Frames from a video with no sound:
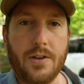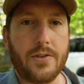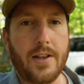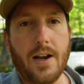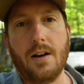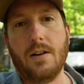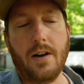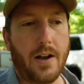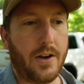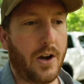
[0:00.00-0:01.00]
that's right there.
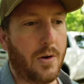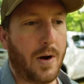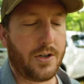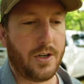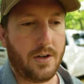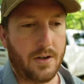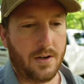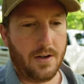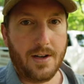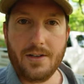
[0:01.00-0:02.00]
You can go watch it.
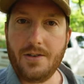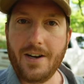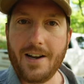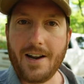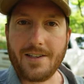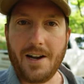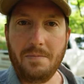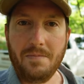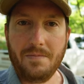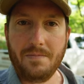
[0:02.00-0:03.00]
See you again next time.
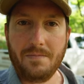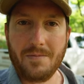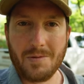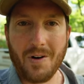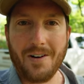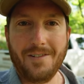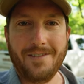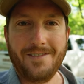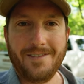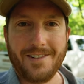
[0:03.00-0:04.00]
Tomorrow.
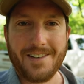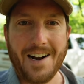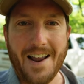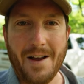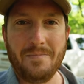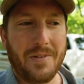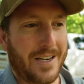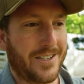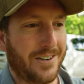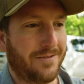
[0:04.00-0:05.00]
9 a.m.
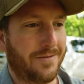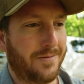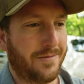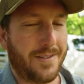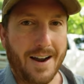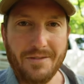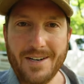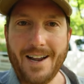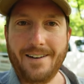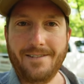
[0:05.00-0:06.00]
Eastern. Every
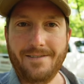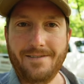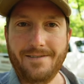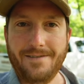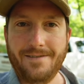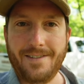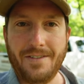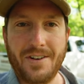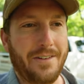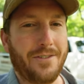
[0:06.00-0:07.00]
day.
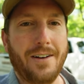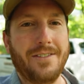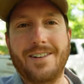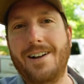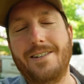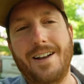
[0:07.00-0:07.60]
Every day forever. Not,